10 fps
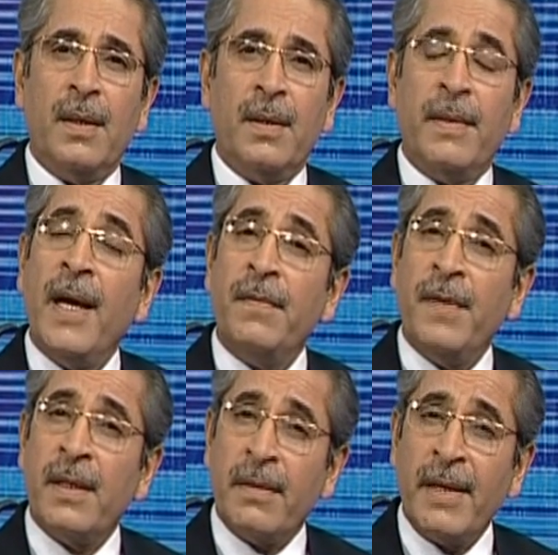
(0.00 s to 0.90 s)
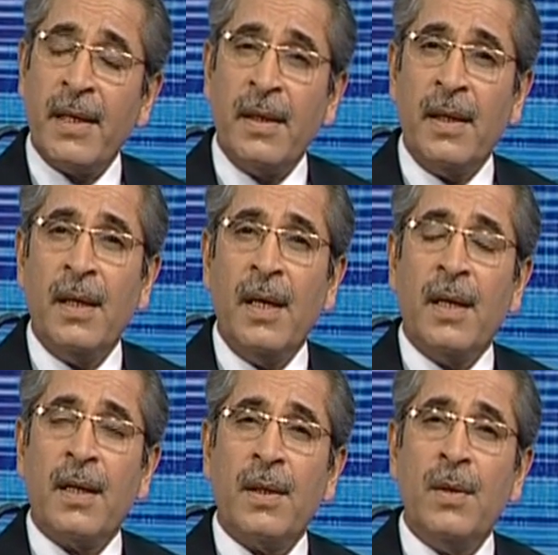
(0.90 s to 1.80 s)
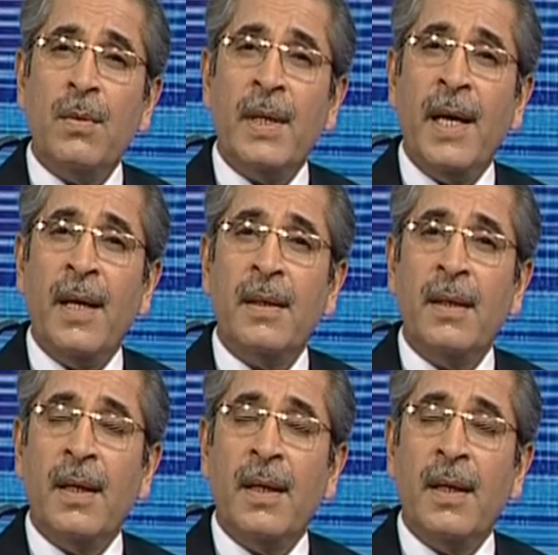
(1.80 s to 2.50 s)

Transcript: that very correctly, that you can